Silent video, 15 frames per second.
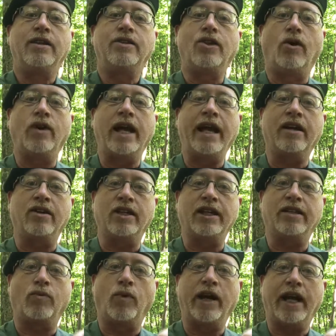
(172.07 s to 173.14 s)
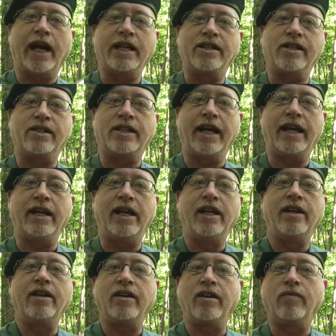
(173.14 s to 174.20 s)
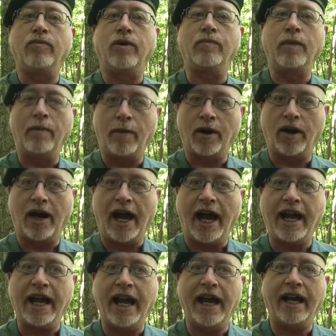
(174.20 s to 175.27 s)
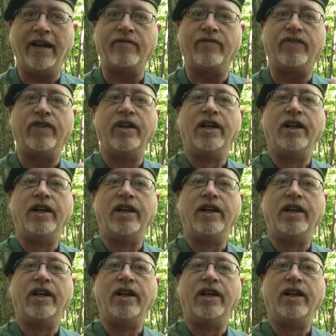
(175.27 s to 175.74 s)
don't handle it the way I just did. Remember, I have